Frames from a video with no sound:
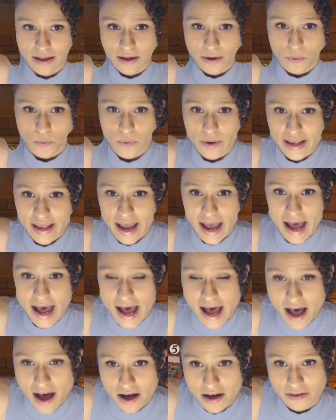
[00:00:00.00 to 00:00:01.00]
We
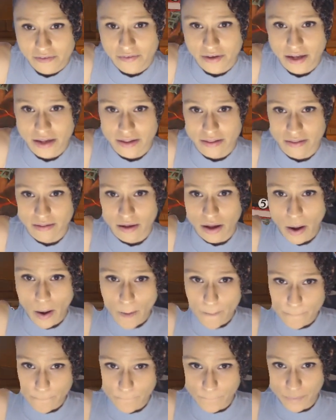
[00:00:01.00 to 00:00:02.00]
have
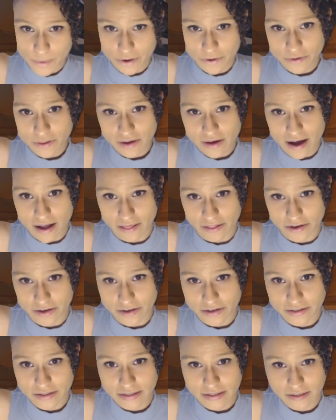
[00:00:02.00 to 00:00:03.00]
both
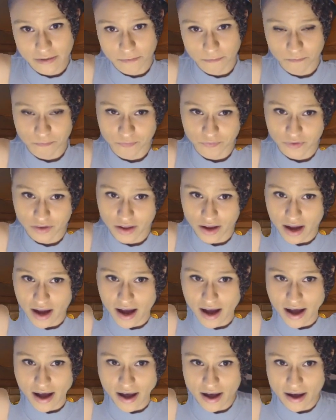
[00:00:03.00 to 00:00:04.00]
colors. We
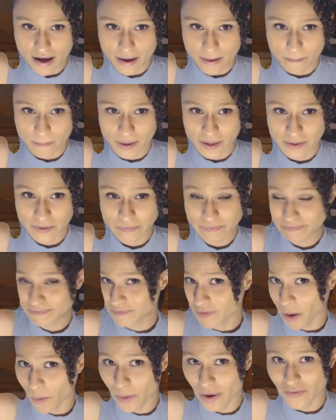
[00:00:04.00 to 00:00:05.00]

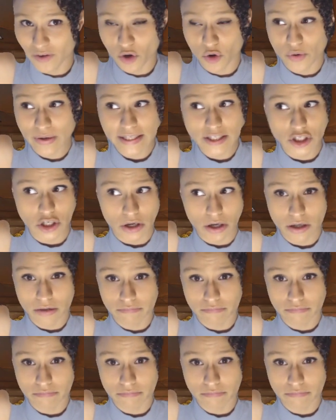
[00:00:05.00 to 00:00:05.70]
have a creature.